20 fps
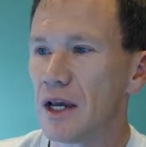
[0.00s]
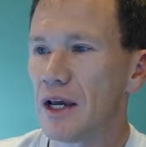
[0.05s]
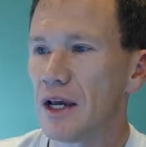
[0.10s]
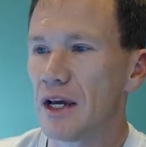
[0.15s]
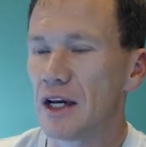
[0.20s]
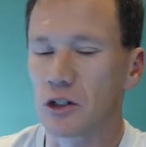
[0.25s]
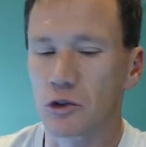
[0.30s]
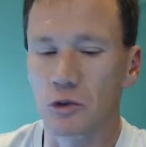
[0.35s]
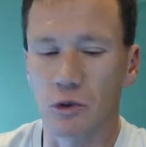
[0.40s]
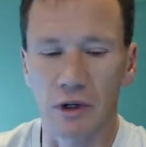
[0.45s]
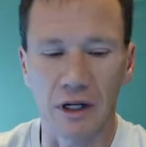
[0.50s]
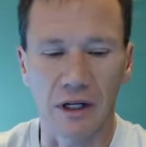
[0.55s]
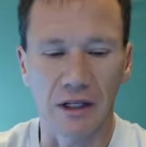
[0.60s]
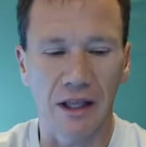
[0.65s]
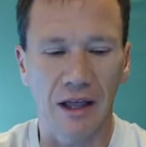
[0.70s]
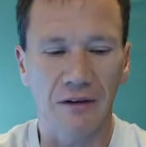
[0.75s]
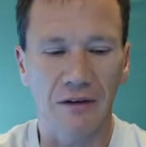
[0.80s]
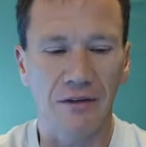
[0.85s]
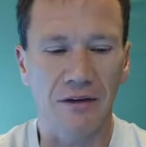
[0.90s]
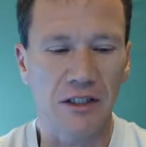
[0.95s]
in
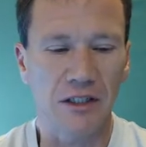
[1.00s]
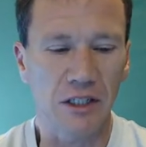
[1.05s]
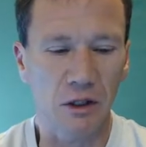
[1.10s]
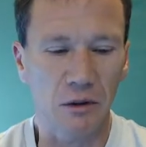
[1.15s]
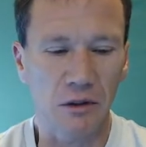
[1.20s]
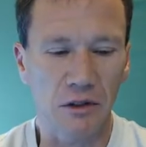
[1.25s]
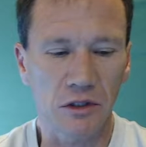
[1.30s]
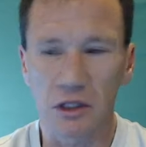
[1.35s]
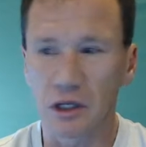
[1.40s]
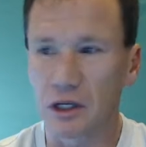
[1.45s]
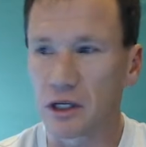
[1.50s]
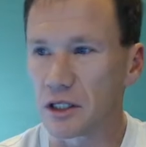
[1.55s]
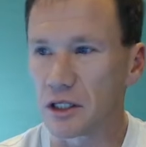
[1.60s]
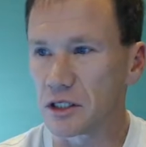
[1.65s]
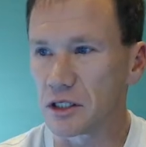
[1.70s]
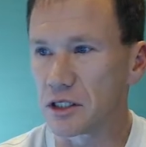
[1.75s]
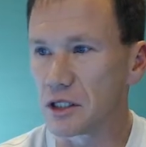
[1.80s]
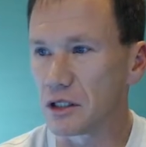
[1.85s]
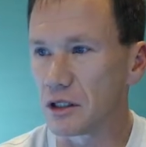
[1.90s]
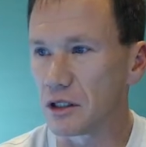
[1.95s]
2011, so it's good
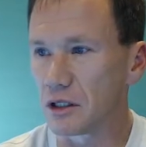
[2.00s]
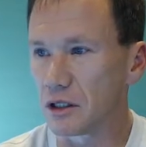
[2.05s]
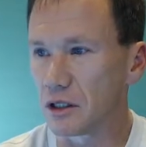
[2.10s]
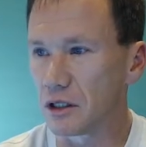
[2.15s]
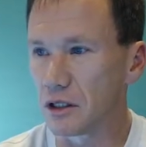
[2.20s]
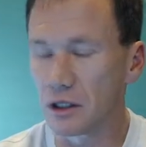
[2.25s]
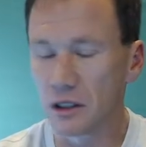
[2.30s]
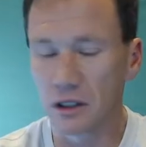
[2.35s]
until